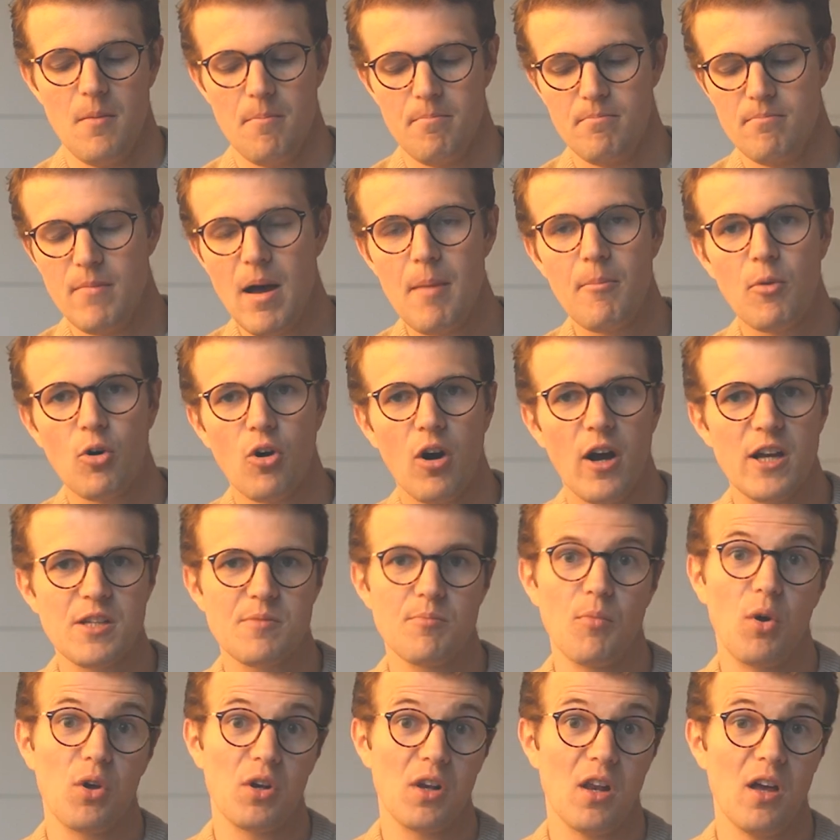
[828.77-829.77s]
Memorize
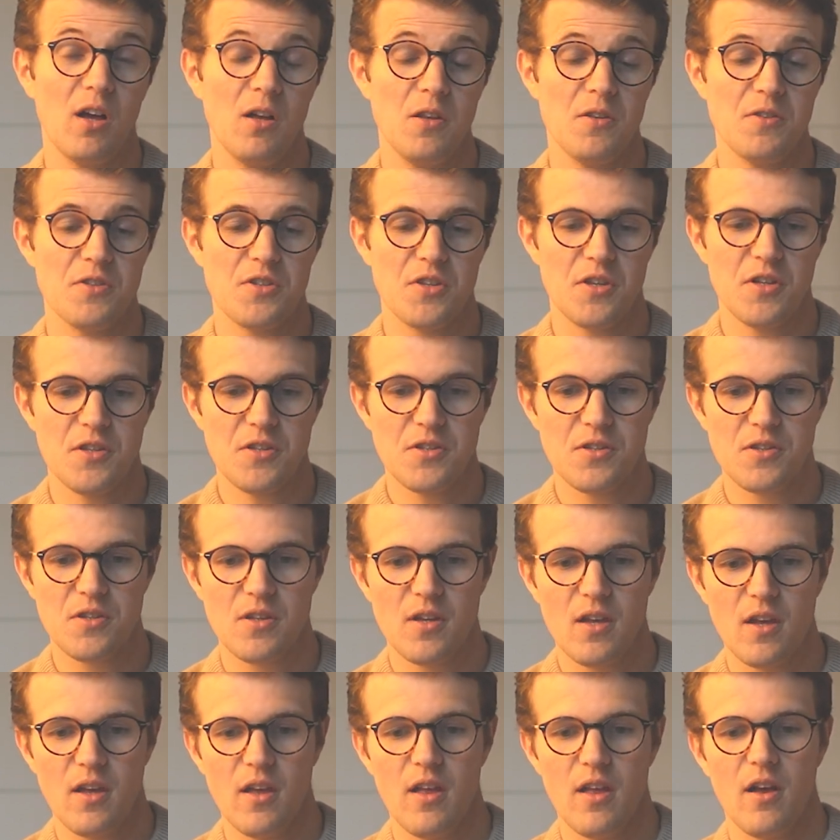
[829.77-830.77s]
model
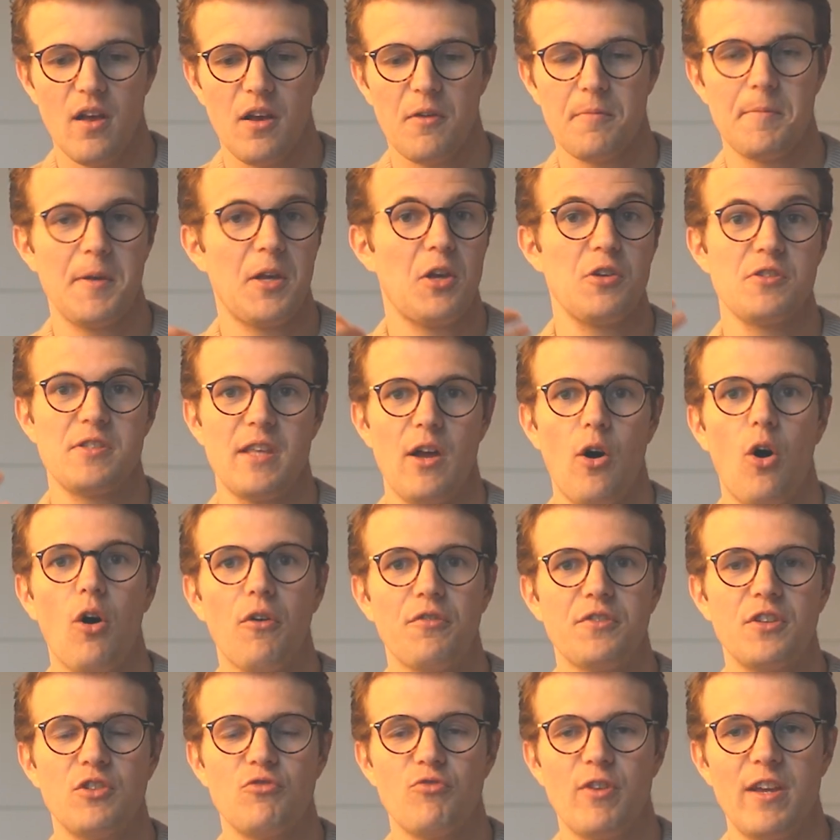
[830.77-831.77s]
answers because they're
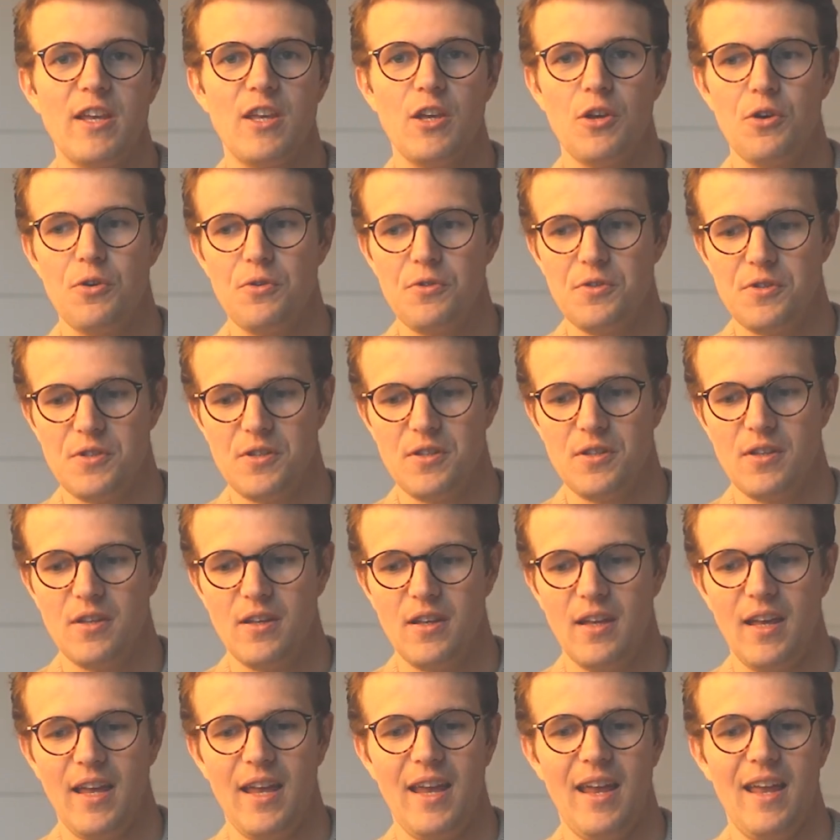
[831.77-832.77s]
often reused
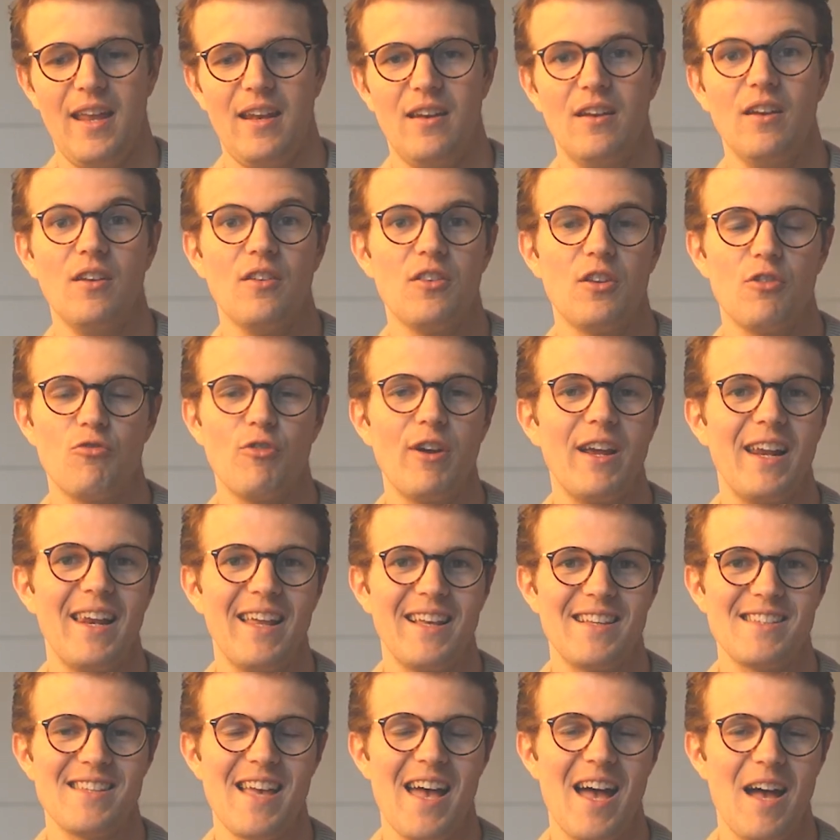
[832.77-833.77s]
in the real
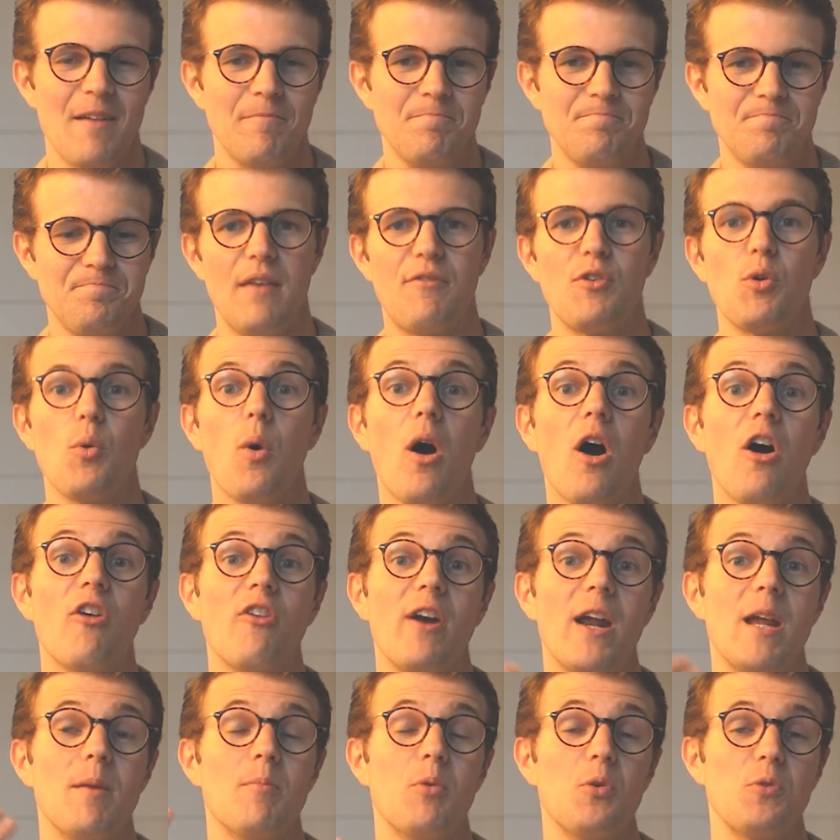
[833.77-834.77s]
exam. If you
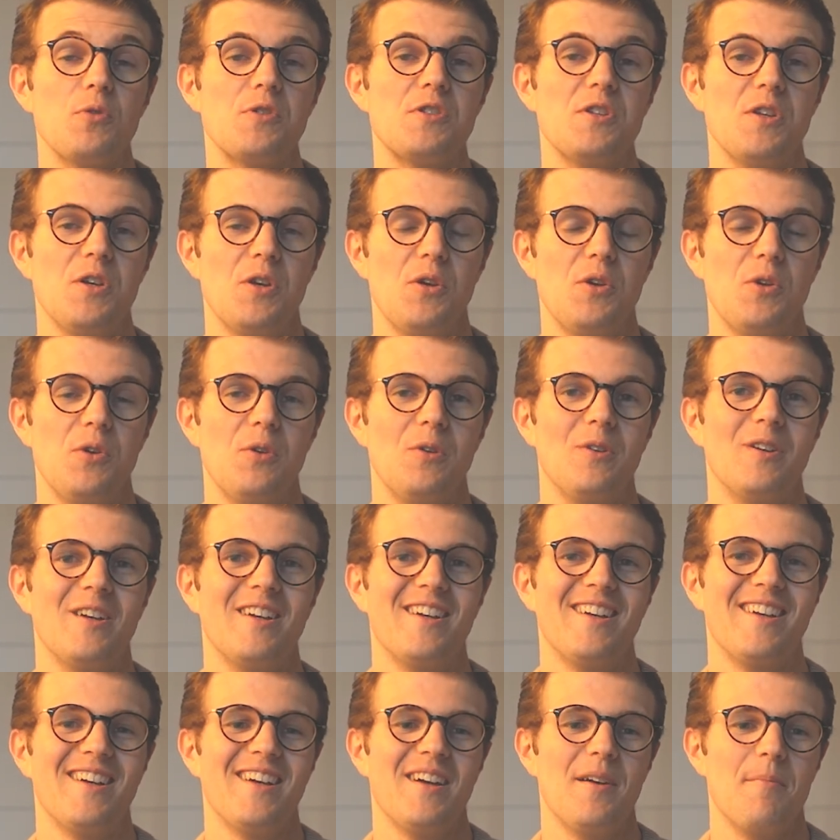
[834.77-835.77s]
are able to
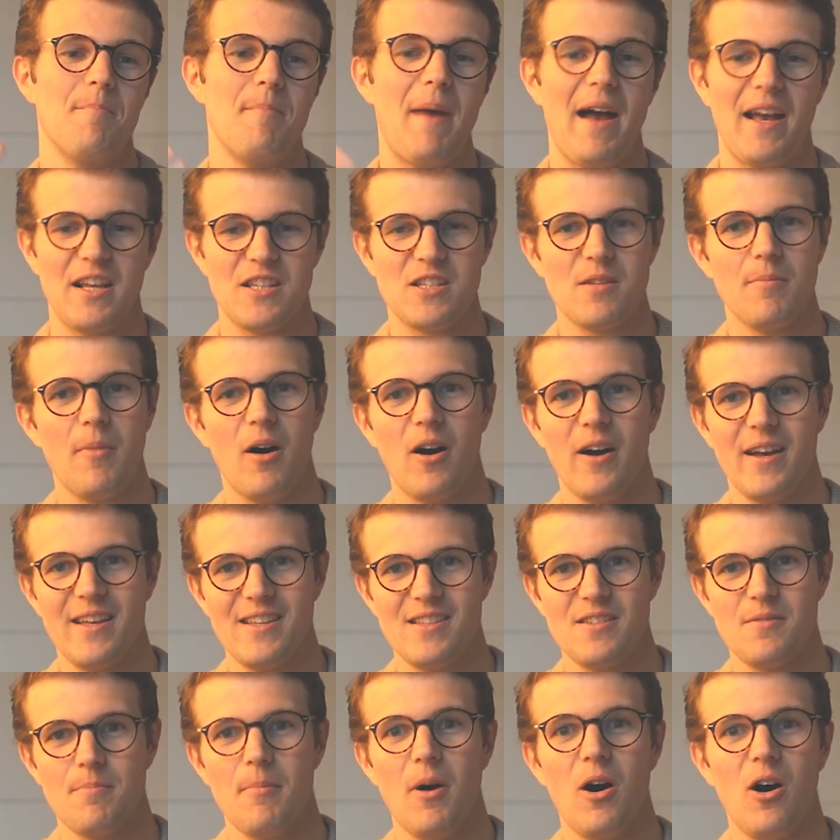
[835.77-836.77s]

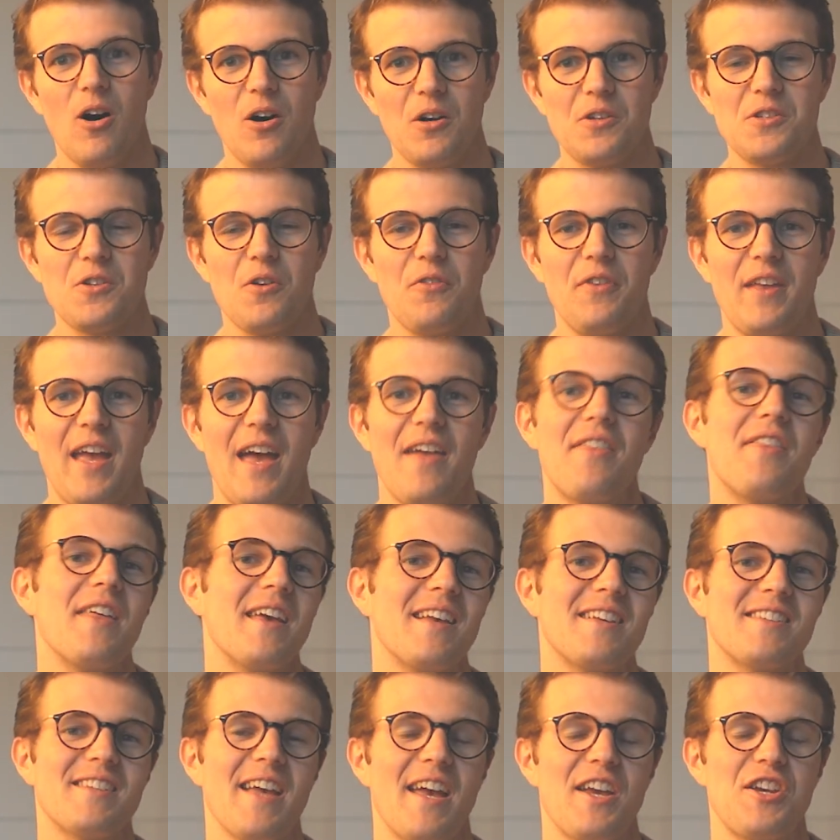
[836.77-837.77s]
maximize marks on the
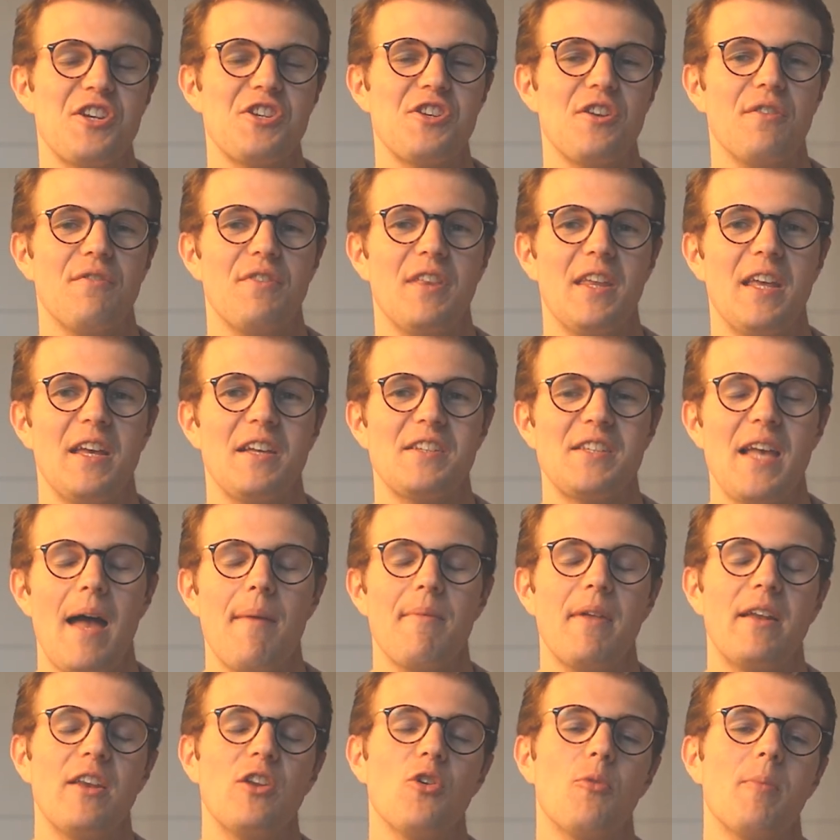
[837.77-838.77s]
ethics section of the
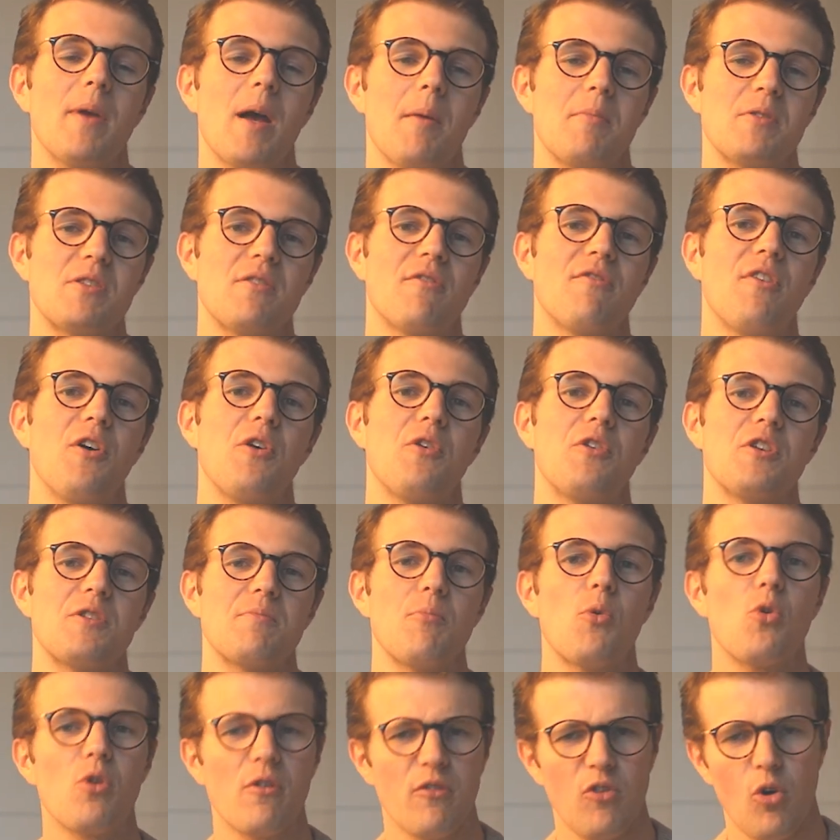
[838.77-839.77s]
exam, then you'll be able to focus
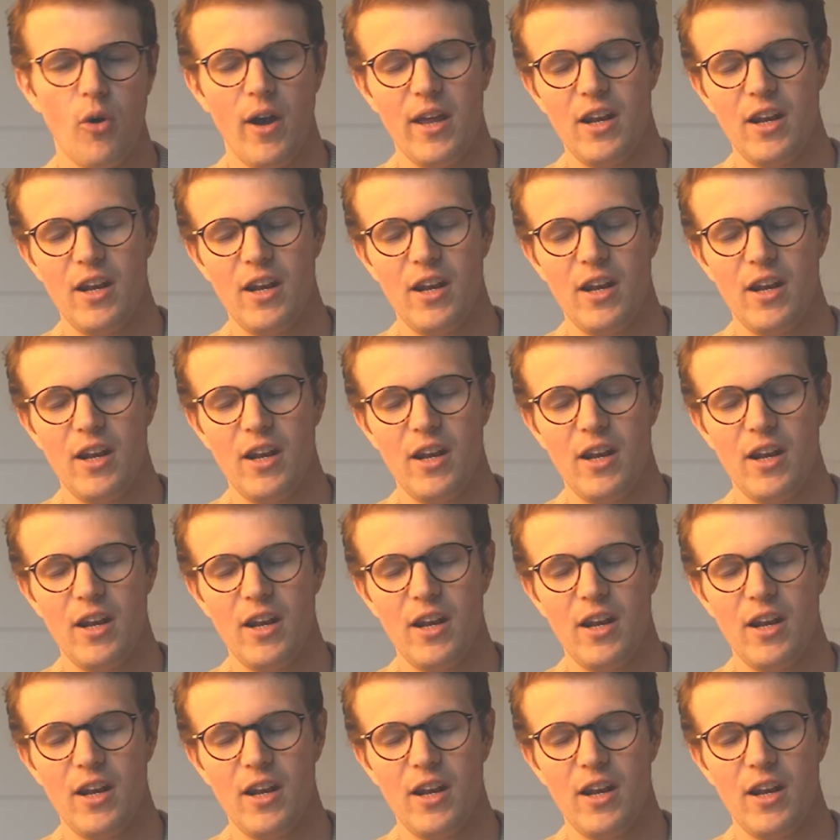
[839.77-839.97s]
more of your